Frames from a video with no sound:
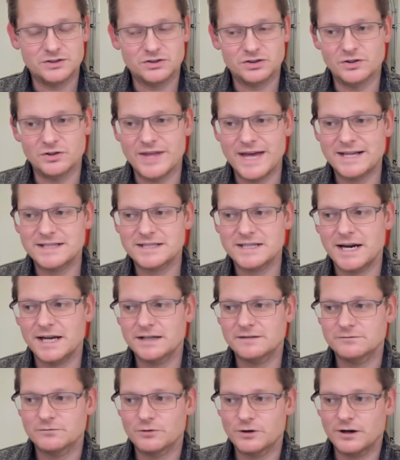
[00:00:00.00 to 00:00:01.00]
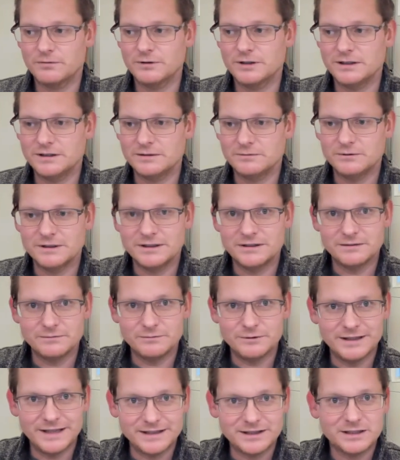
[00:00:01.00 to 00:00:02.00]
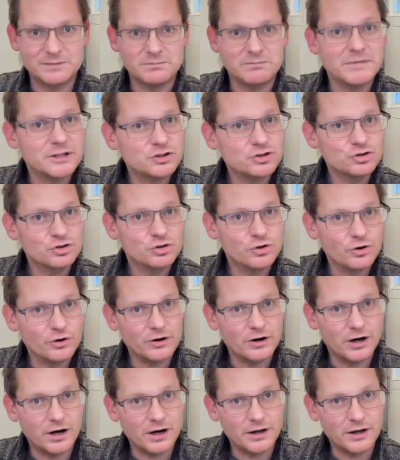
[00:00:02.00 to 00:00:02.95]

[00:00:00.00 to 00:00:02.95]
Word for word: So that's kind of where we we, we let them mature